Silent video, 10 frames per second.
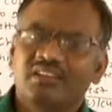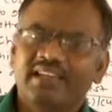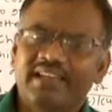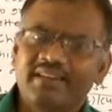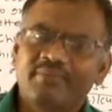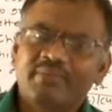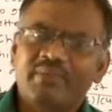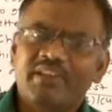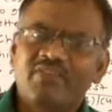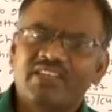then
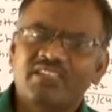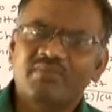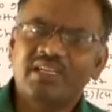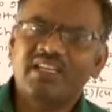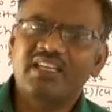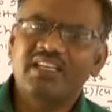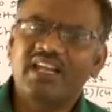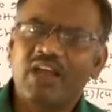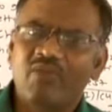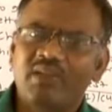many waste
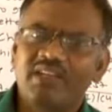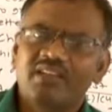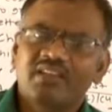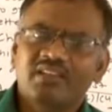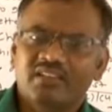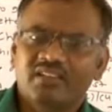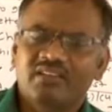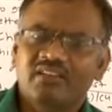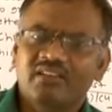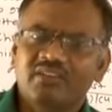material have been
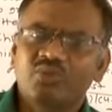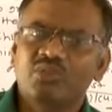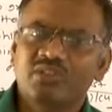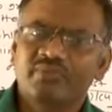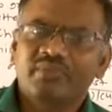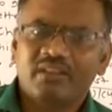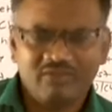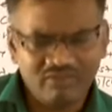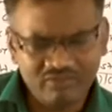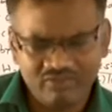used,
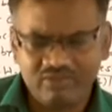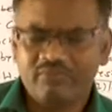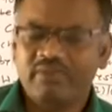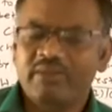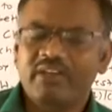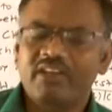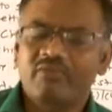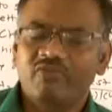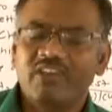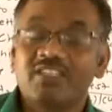many
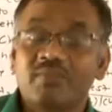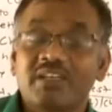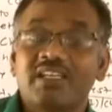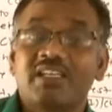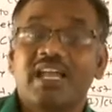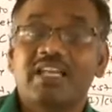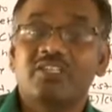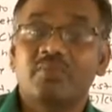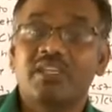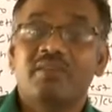waste material
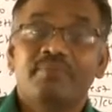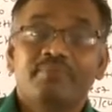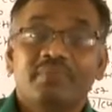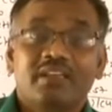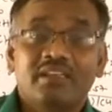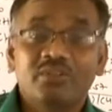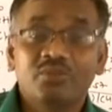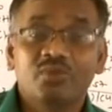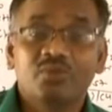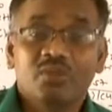has been
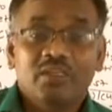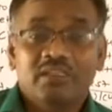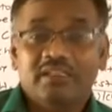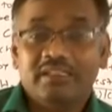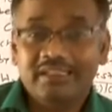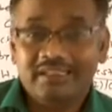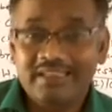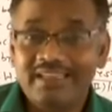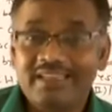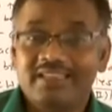
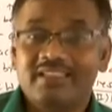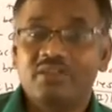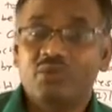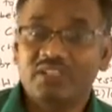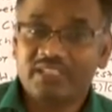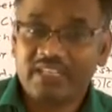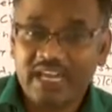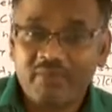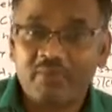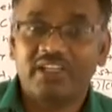released during the
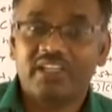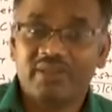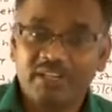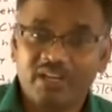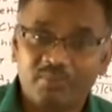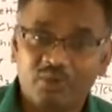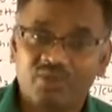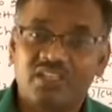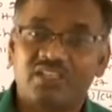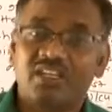time of the chemical
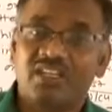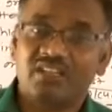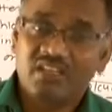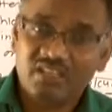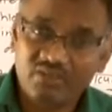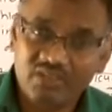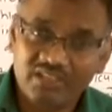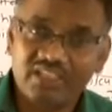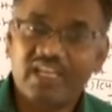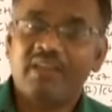processes, during the